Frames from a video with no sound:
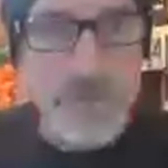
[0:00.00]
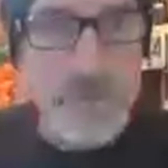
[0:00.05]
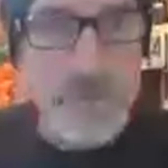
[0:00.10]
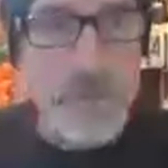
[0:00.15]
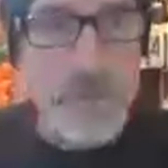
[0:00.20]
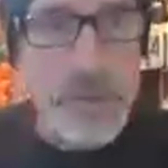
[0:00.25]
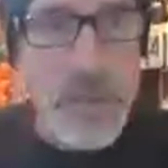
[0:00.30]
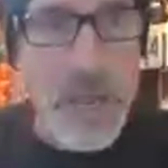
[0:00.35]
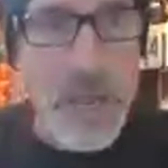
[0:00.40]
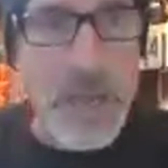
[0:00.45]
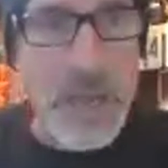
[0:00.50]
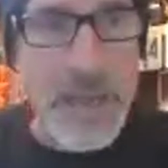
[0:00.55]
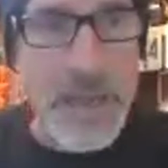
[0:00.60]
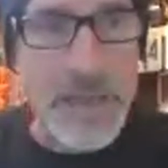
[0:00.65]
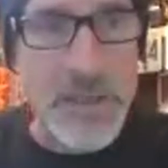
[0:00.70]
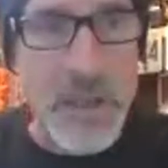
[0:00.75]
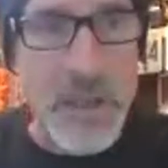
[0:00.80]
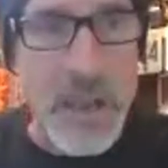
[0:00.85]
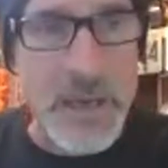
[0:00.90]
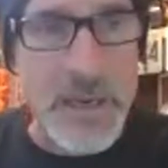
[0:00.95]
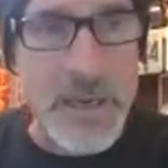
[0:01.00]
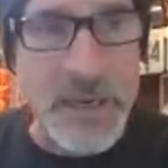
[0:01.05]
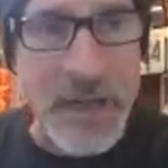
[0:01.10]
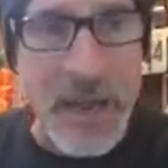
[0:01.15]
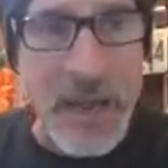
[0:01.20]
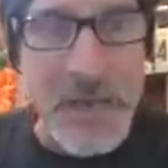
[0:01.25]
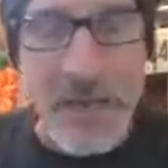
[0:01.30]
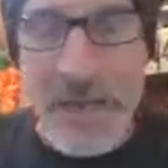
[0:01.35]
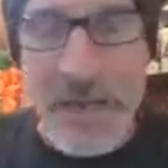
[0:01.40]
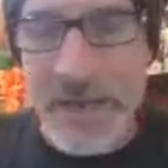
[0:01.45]
I like talking
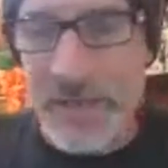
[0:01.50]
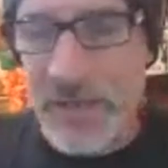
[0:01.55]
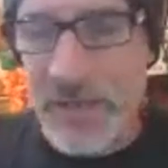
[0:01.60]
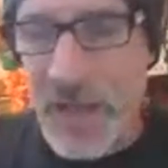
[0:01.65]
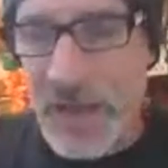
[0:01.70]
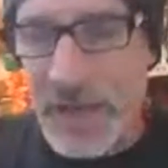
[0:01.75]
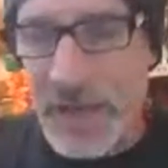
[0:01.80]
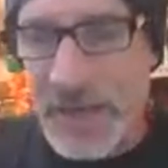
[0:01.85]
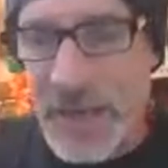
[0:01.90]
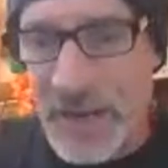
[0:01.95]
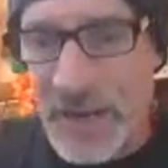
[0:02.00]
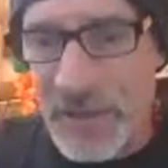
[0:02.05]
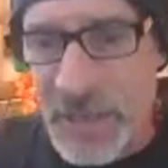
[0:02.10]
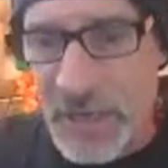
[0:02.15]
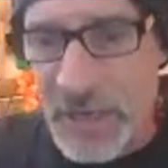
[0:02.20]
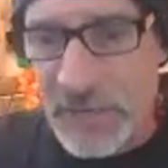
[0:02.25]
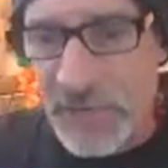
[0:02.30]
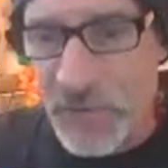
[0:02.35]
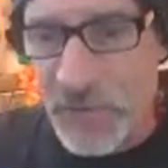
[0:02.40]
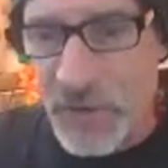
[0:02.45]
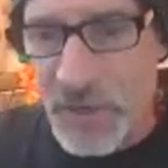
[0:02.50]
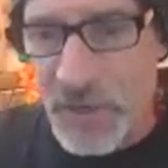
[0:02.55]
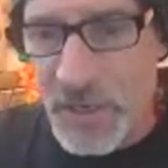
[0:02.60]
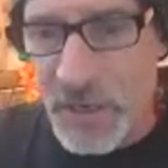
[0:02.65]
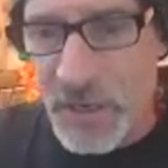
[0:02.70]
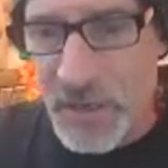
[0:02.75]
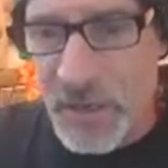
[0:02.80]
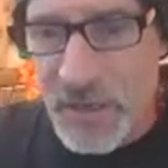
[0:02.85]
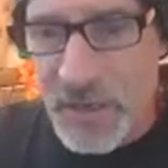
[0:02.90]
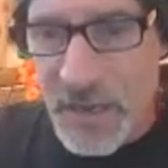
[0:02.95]
down to California.